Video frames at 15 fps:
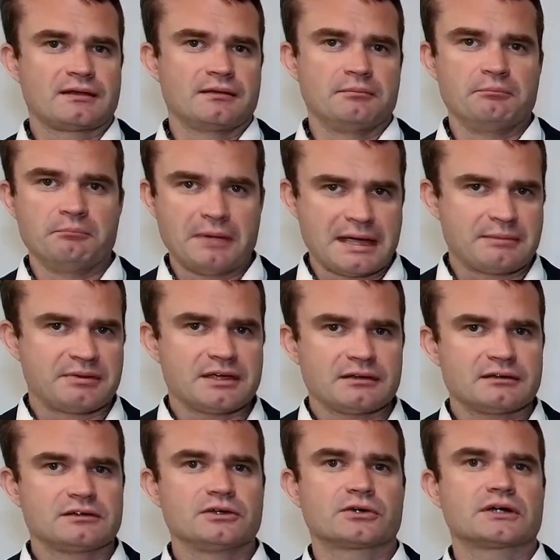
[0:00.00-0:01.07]
Maybe
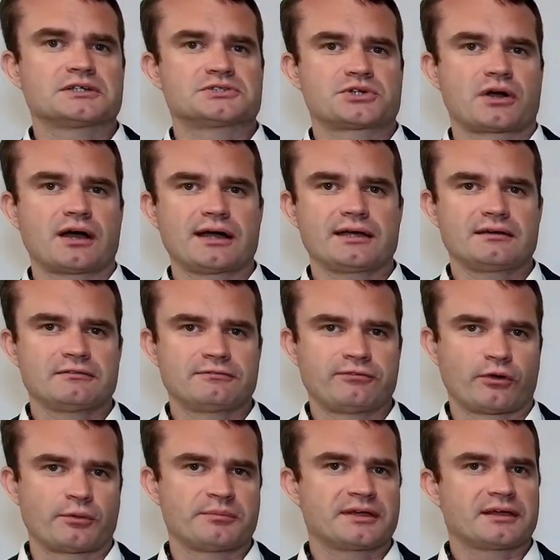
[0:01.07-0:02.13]
you can try
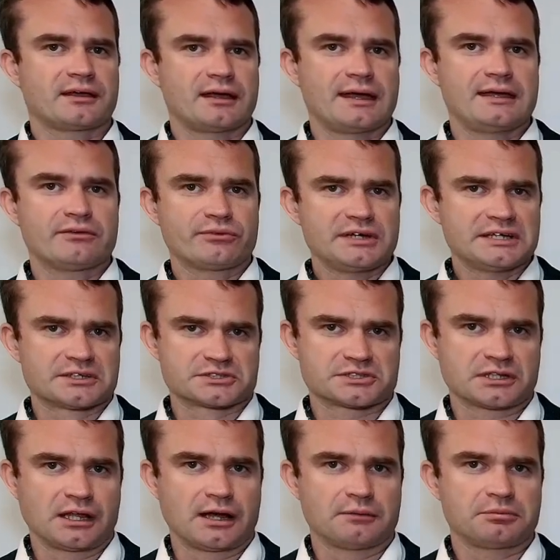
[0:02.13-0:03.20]
forming a readers
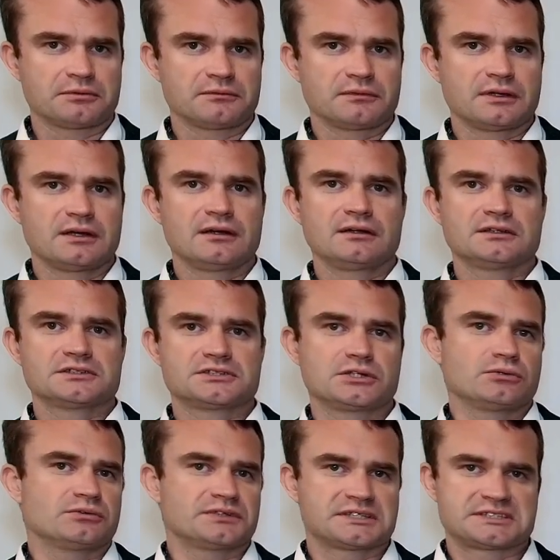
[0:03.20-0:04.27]
club.
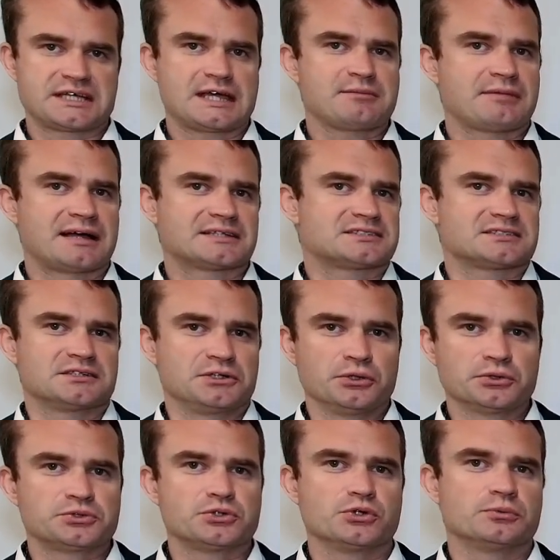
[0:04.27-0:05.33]
So the same as
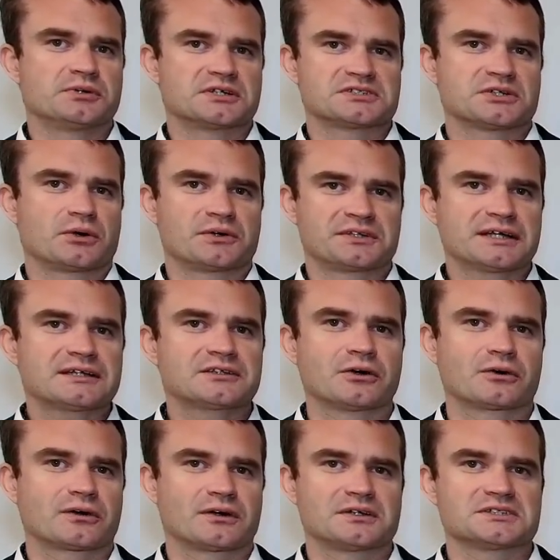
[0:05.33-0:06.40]
YouTubers or
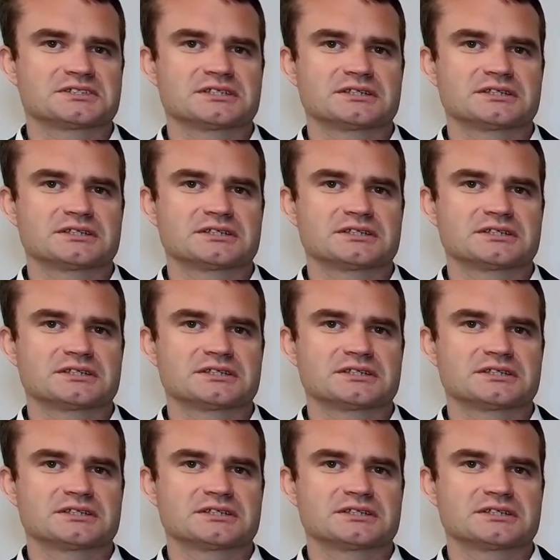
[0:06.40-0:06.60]
TikTokers